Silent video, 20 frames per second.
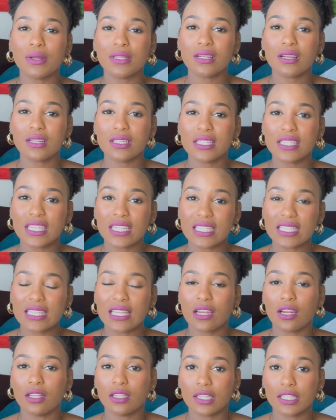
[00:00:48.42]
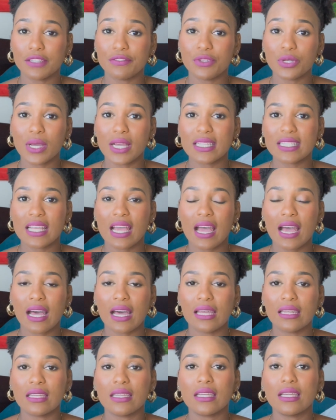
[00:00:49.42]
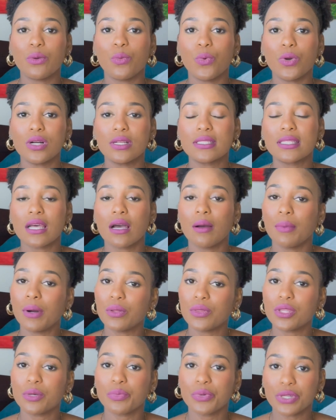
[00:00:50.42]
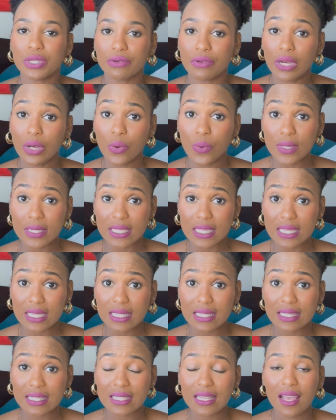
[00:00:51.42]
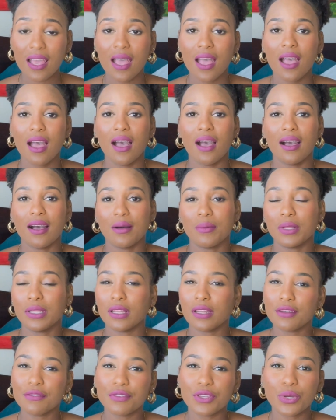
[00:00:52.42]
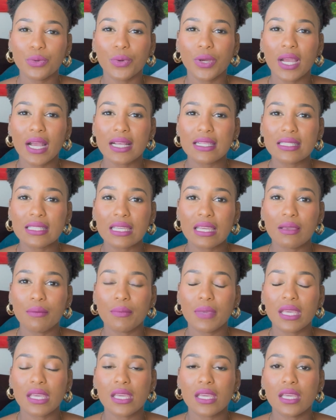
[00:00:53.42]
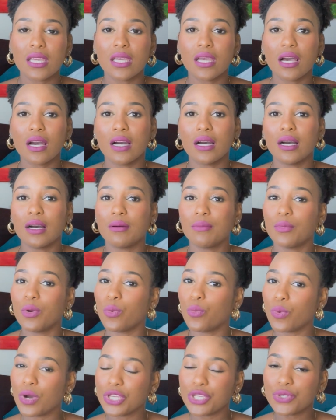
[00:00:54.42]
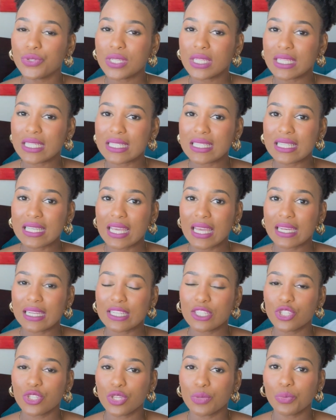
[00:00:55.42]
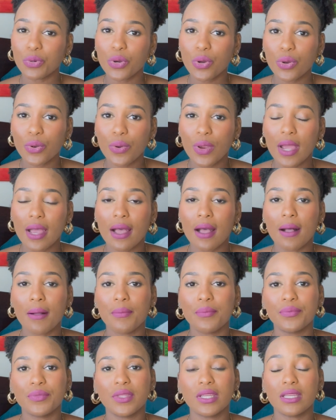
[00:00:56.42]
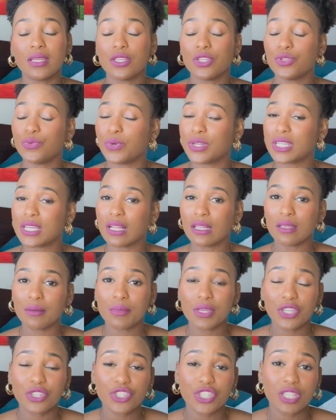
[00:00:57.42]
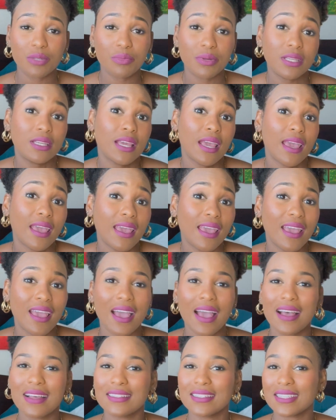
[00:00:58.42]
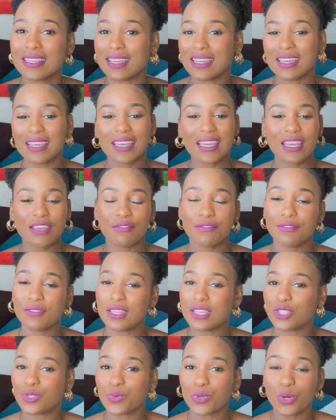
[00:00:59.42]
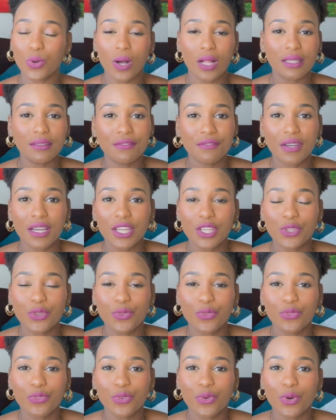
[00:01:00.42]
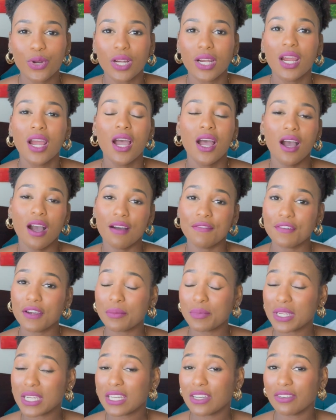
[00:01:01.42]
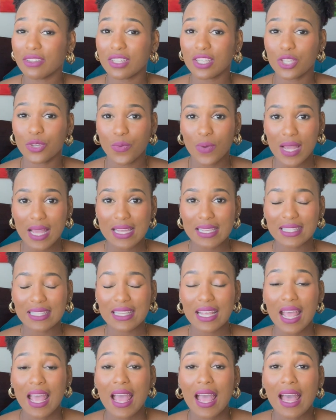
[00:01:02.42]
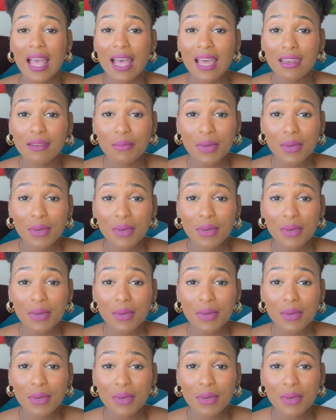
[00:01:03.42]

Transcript: concerns that a lot of you guys had was about the prerequisites. A lot of you were asking me what you needed to get into the program. You were telling me your GPA, asking if this would qualify you for a PharmD here in the US. And my